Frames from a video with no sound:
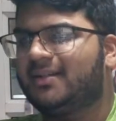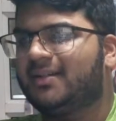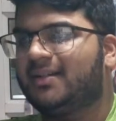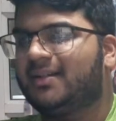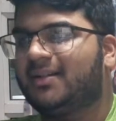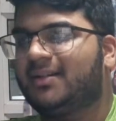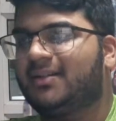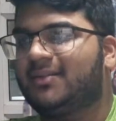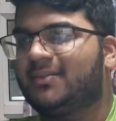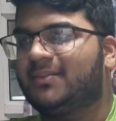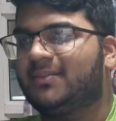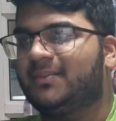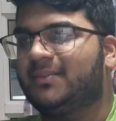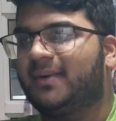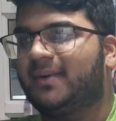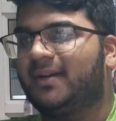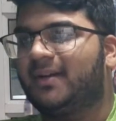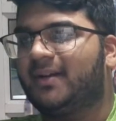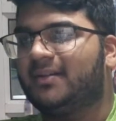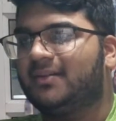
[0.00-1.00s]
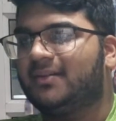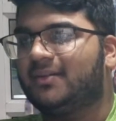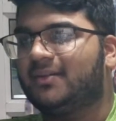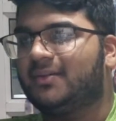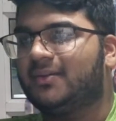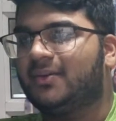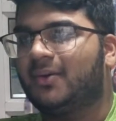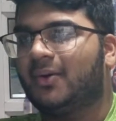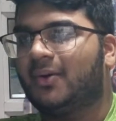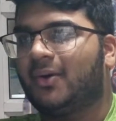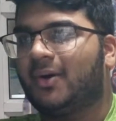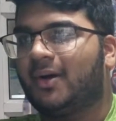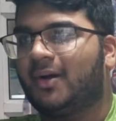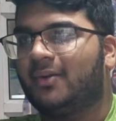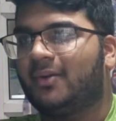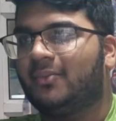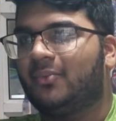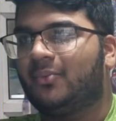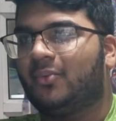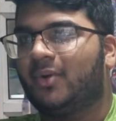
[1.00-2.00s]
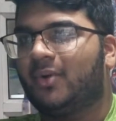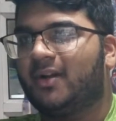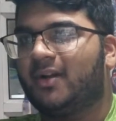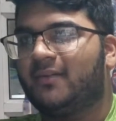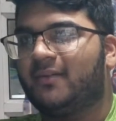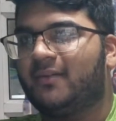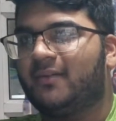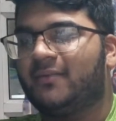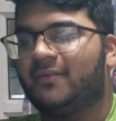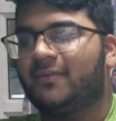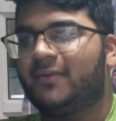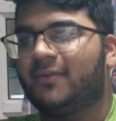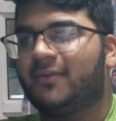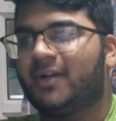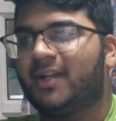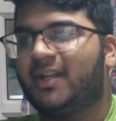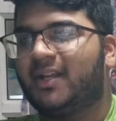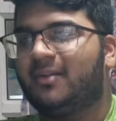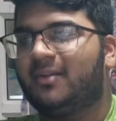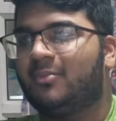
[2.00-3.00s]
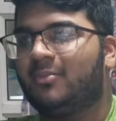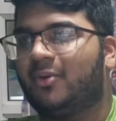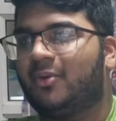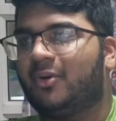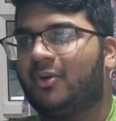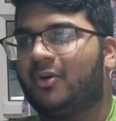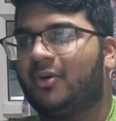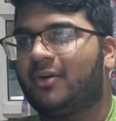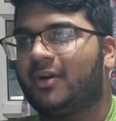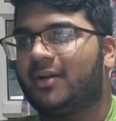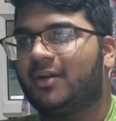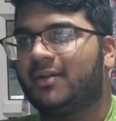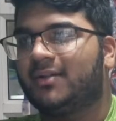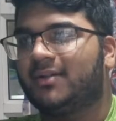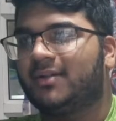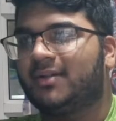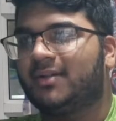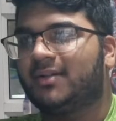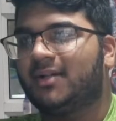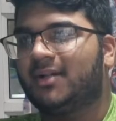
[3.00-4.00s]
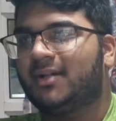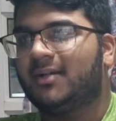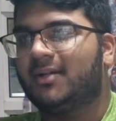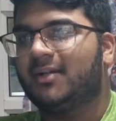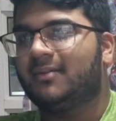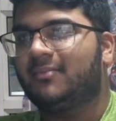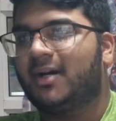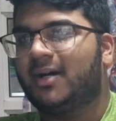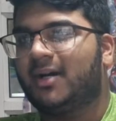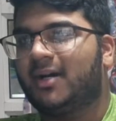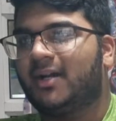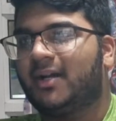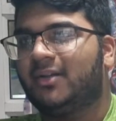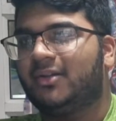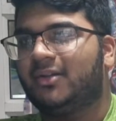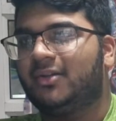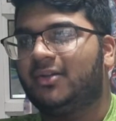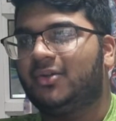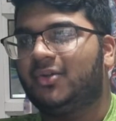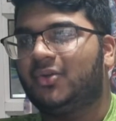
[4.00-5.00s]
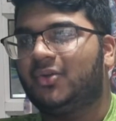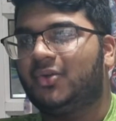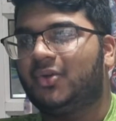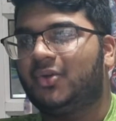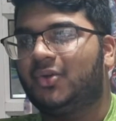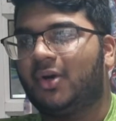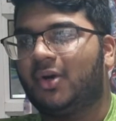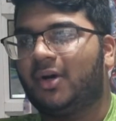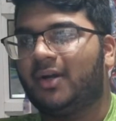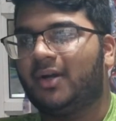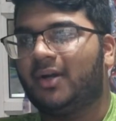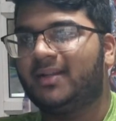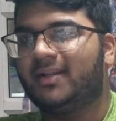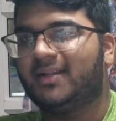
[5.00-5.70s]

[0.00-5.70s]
Oh my god, what a freaking moron. My god.